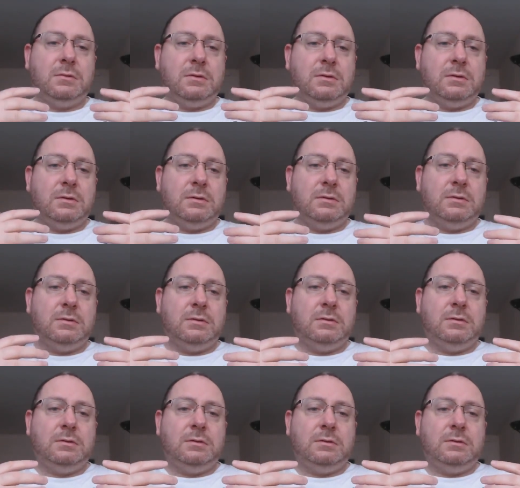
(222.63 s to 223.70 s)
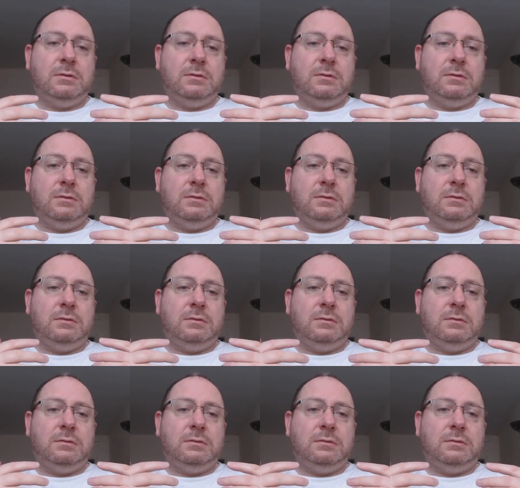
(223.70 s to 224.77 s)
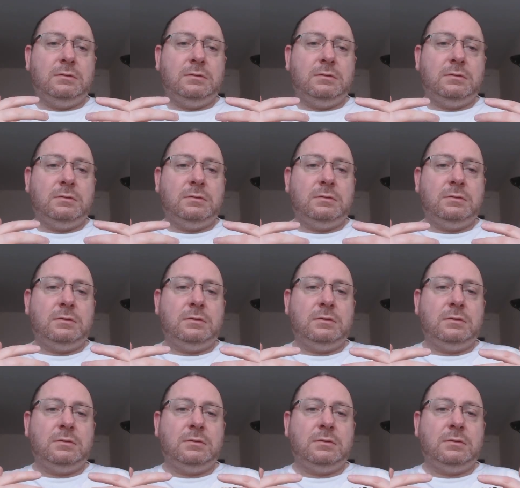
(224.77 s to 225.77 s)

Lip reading: Nobody speaks.